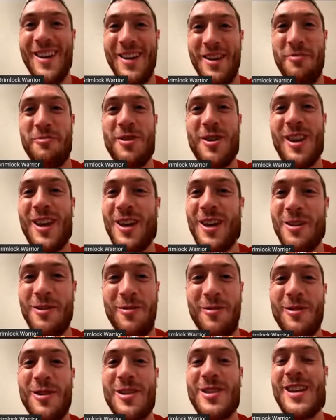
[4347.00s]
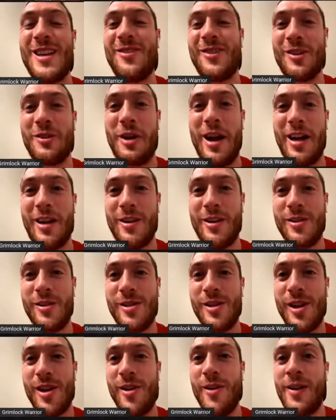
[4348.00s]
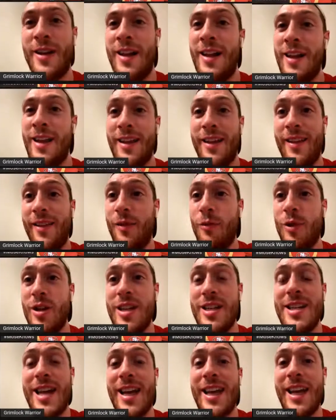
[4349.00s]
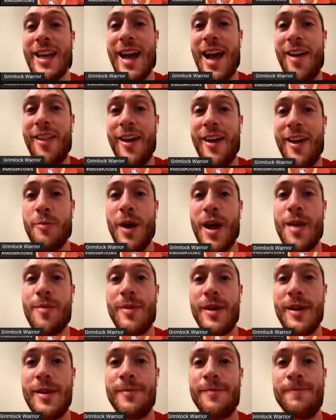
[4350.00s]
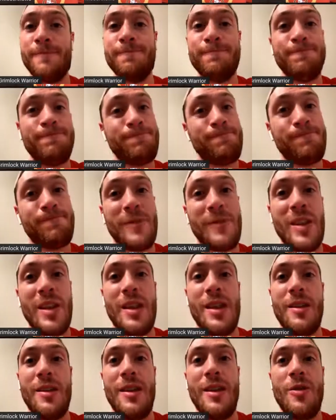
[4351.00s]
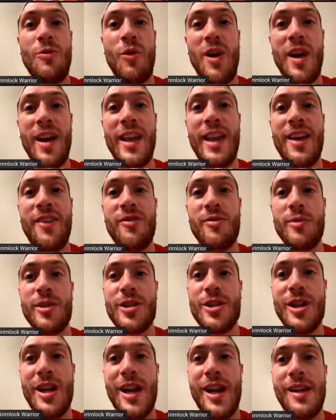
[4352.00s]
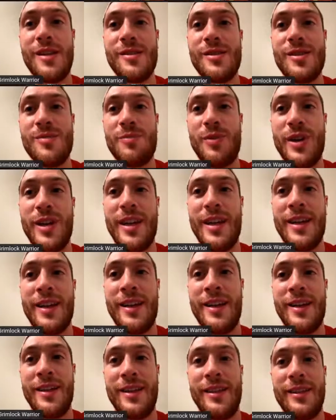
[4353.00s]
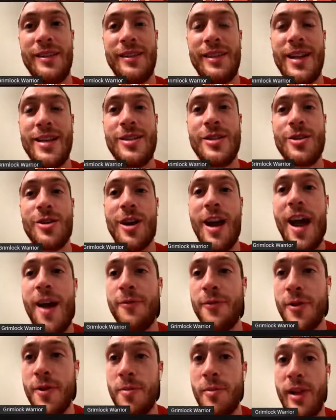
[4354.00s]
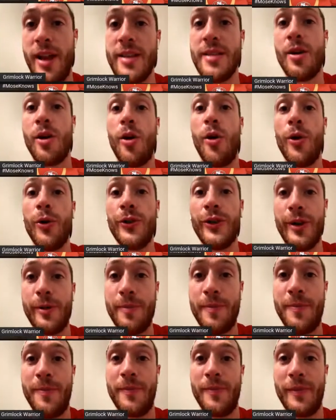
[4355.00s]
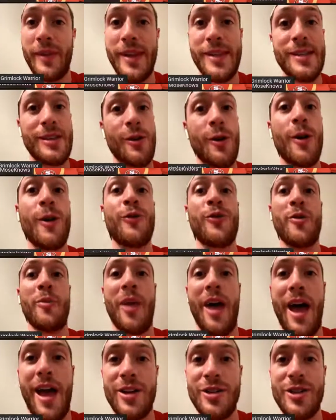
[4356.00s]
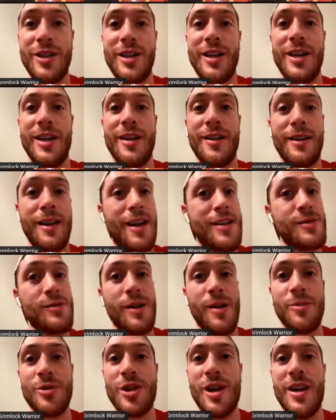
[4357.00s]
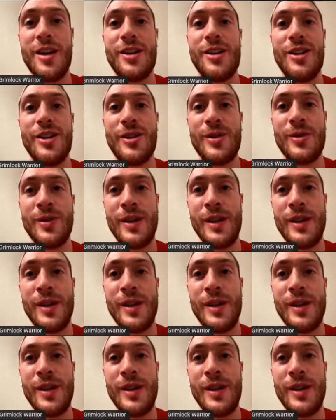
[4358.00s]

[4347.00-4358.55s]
rookie receiving records. So when you take a guy like Bateman, you want to give him a chance, but let's draft him. Let's hold him. Let's learn from last year. That's what I'm trying to do.